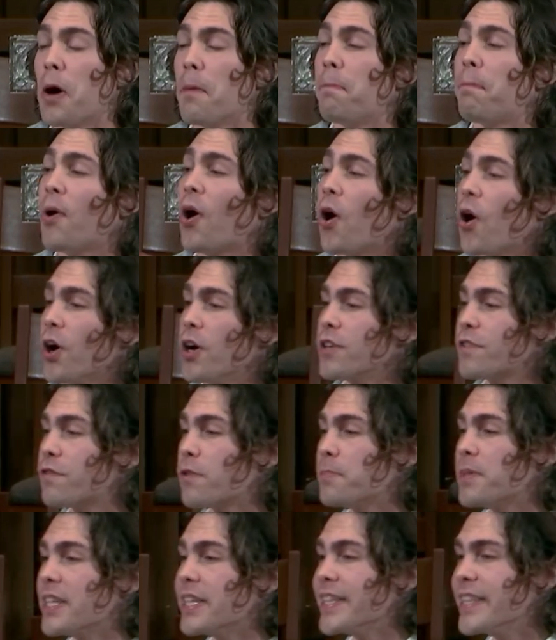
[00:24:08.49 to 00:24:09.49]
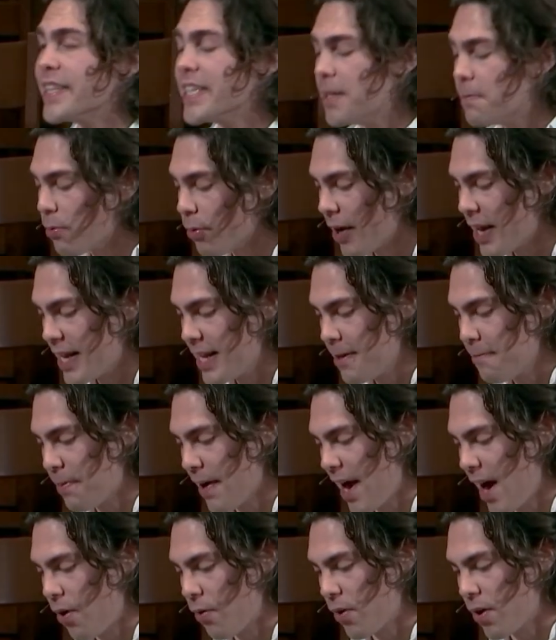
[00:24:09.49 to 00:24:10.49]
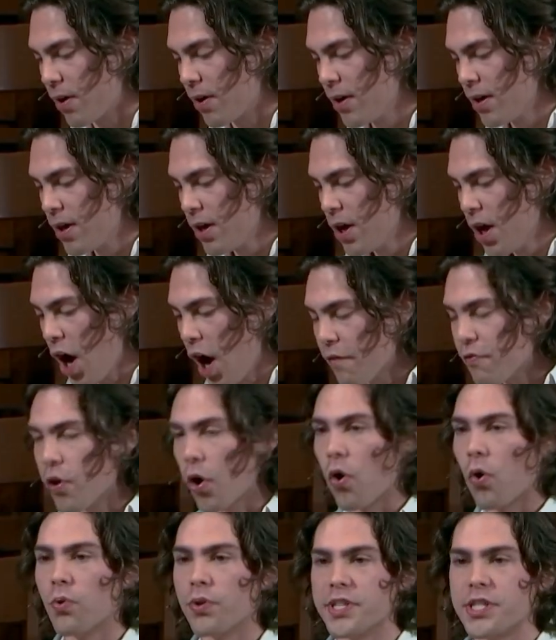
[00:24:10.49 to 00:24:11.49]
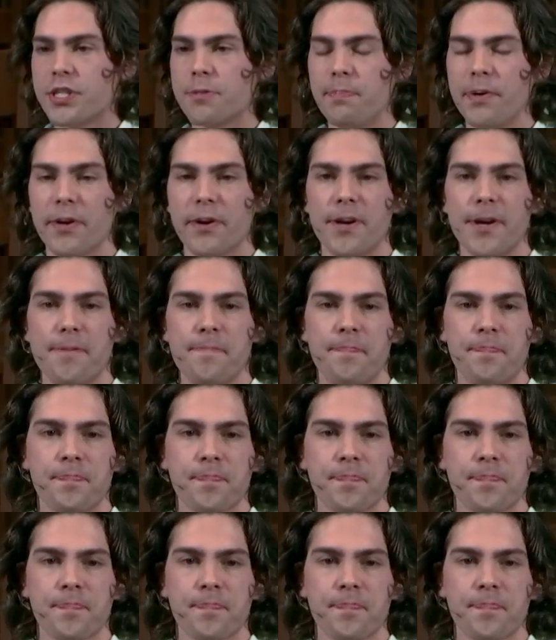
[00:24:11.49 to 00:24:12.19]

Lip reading: apart from the liberating power of the Holy Spirit.